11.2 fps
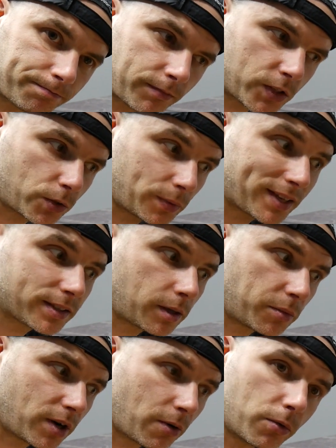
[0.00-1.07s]
So that's
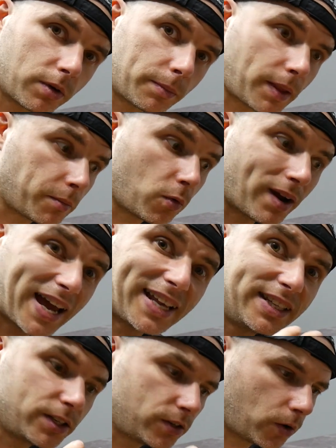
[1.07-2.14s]
number one. I
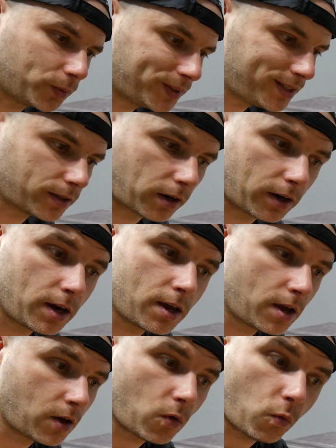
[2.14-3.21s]
didn't know these are
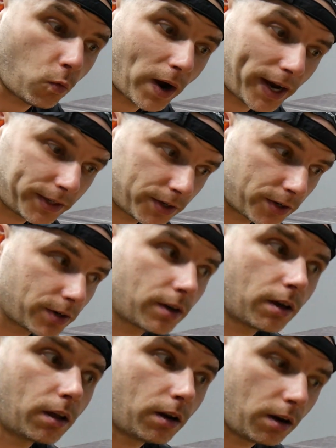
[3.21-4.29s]
wider,
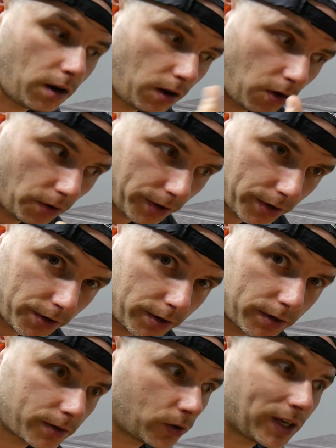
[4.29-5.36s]
longer,
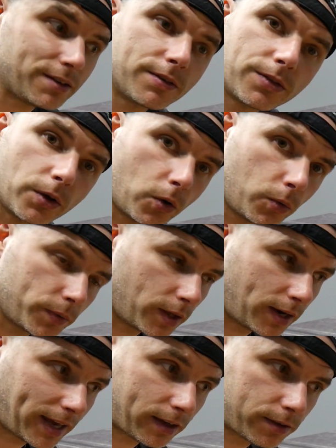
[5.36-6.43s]
even though the
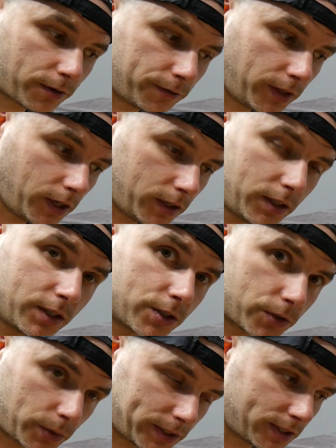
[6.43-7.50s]
length of the inner
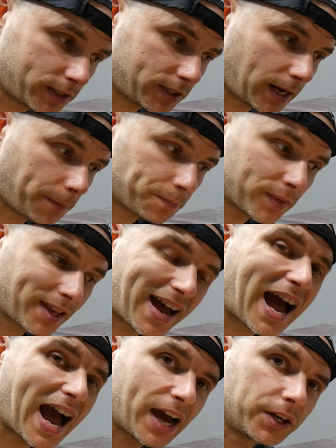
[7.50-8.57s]
sole is the same,
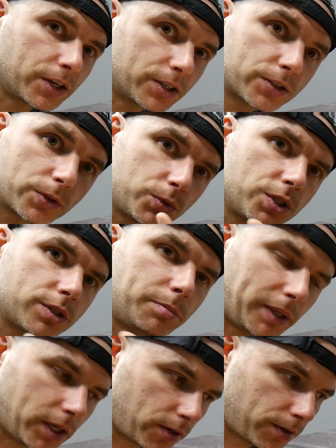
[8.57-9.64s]
higher, so just
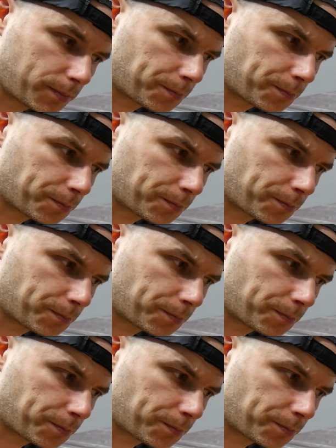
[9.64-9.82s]
bigger.